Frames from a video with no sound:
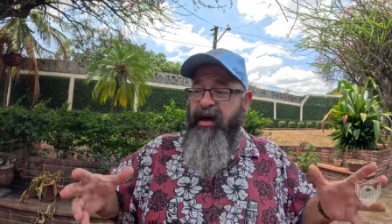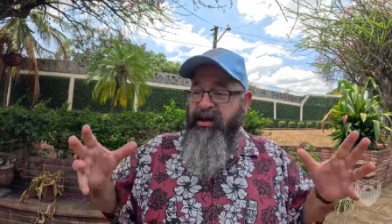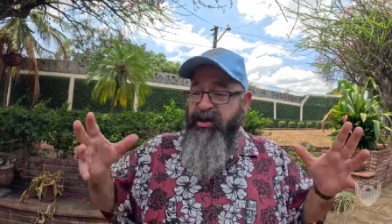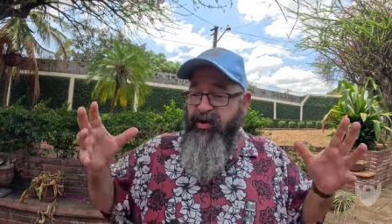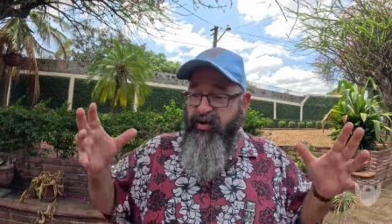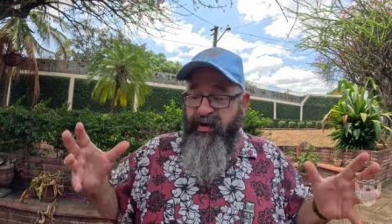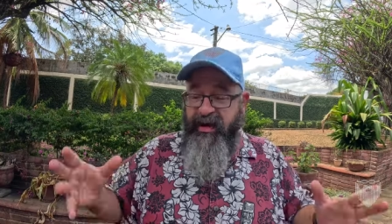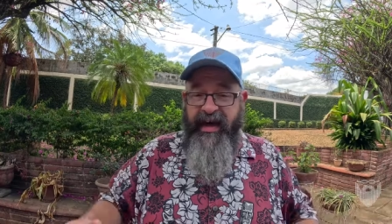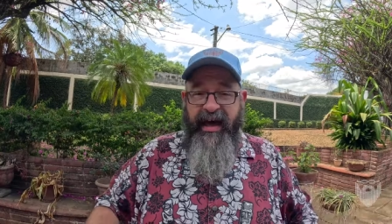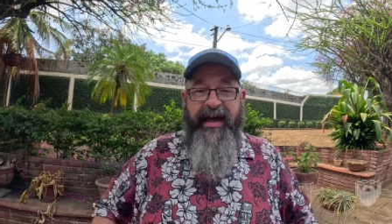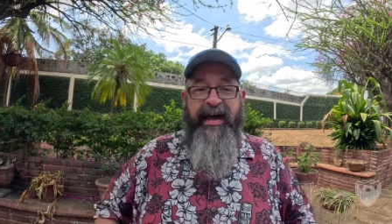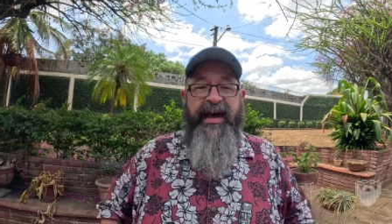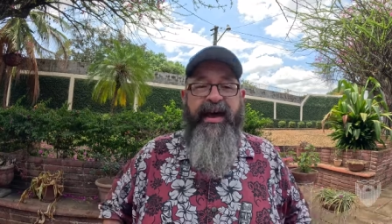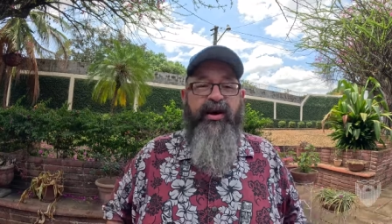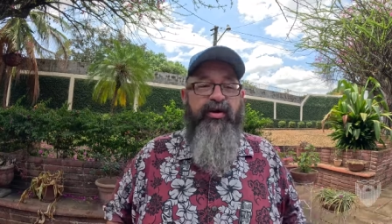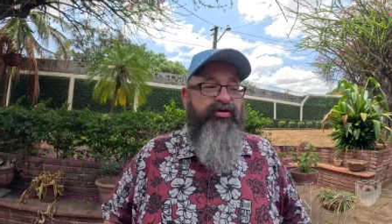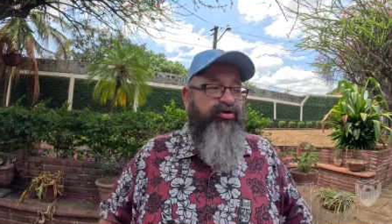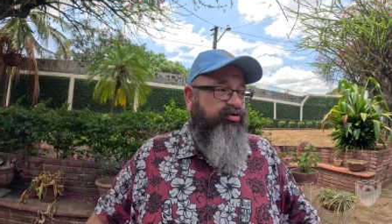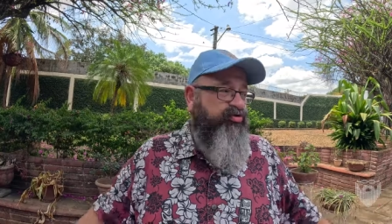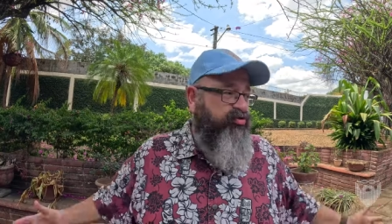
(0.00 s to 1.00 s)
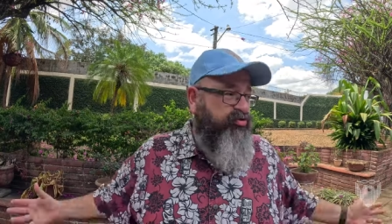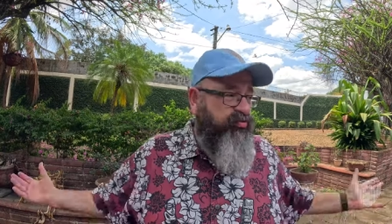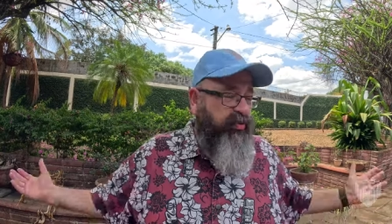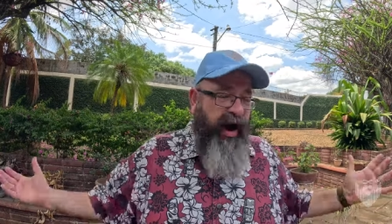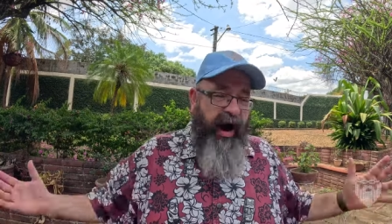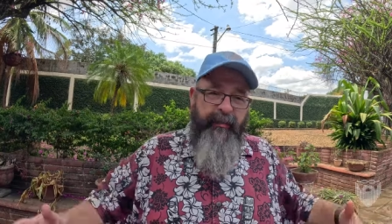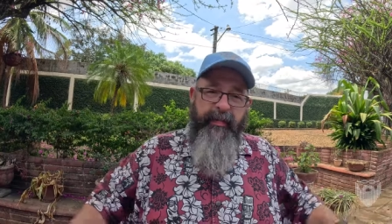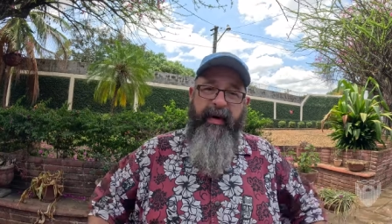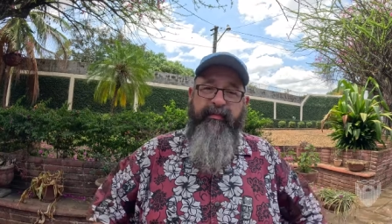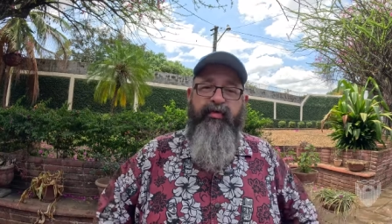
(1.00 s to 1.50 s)
You get here, you
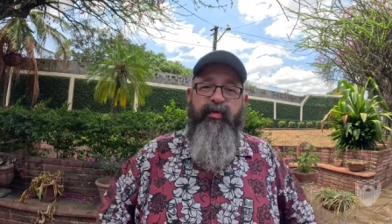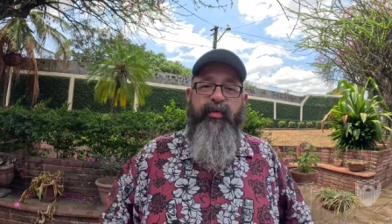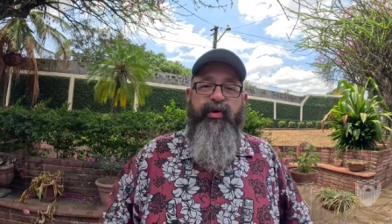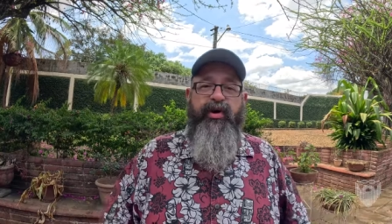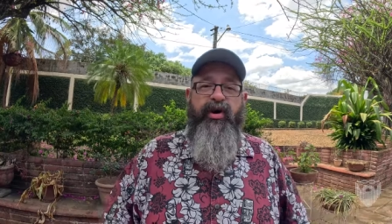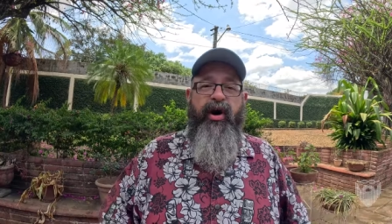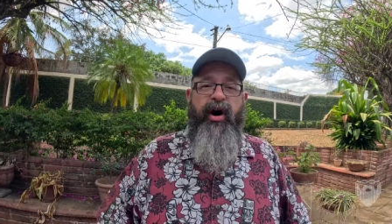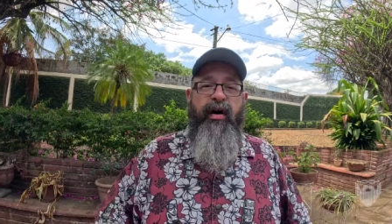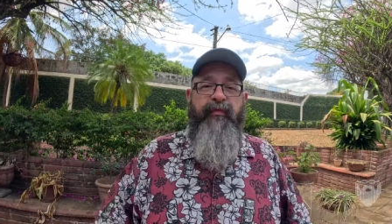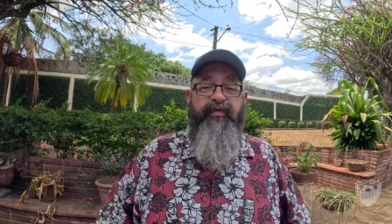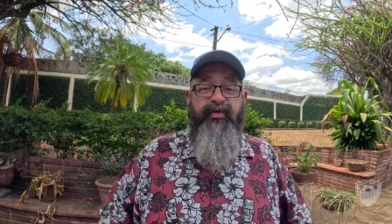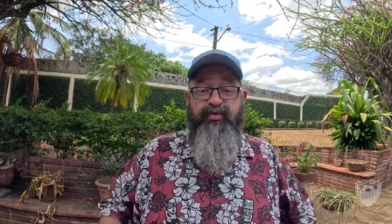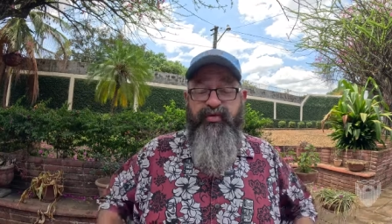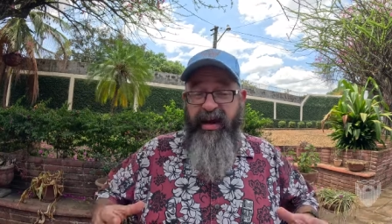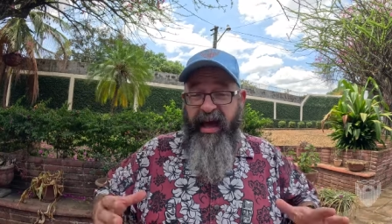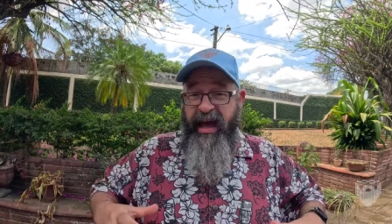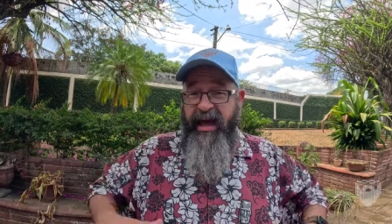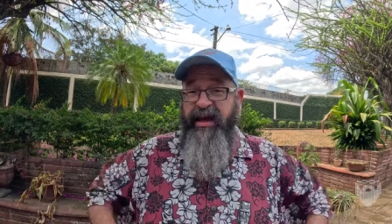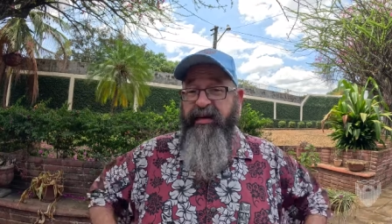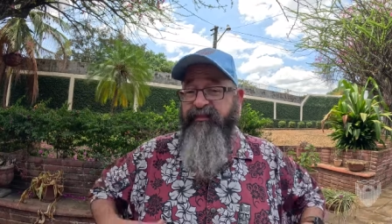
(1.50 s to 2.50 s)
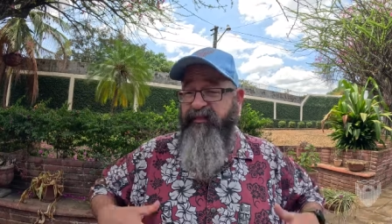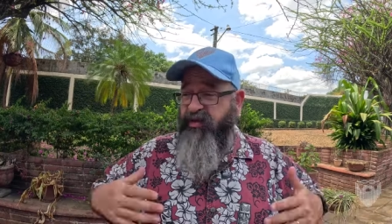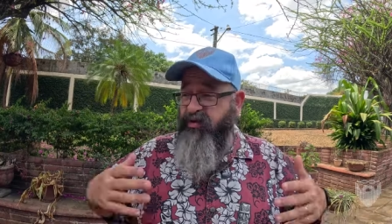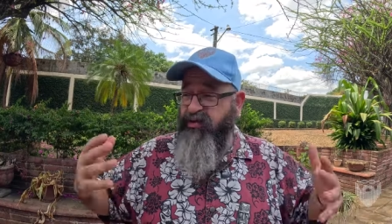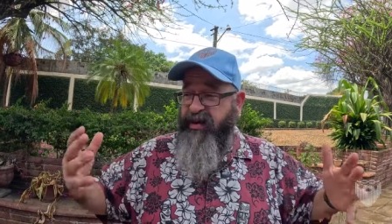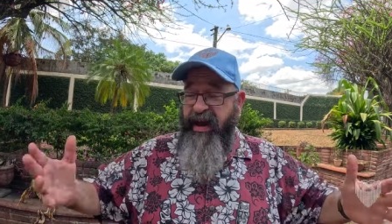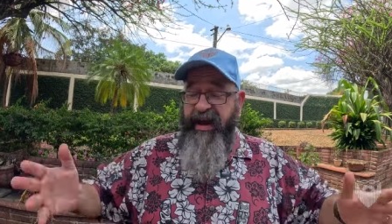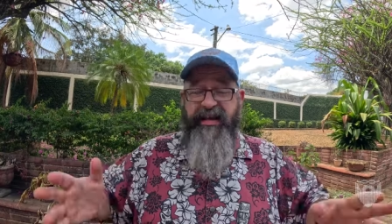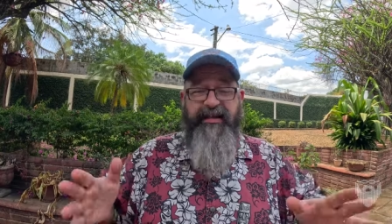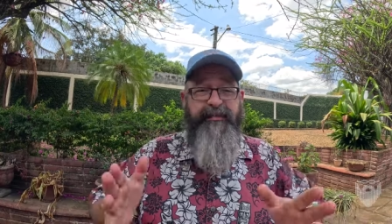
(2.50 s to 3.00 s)
drop everyone off, you take a few
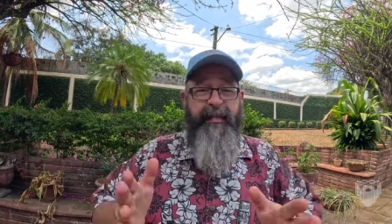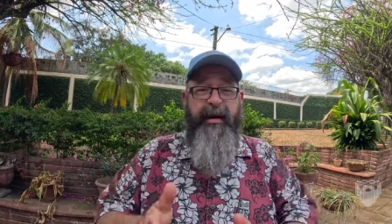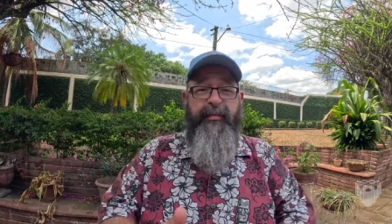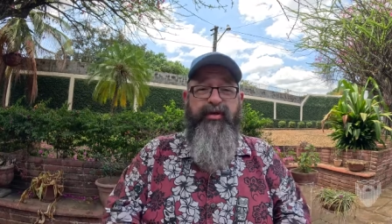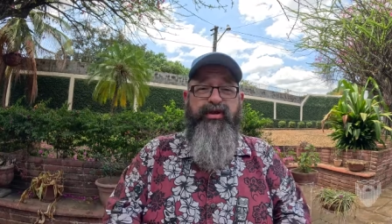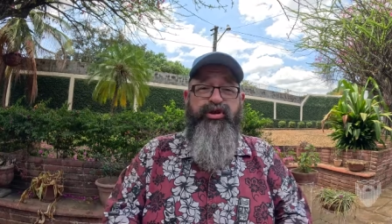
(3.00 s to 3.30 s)
days, maybe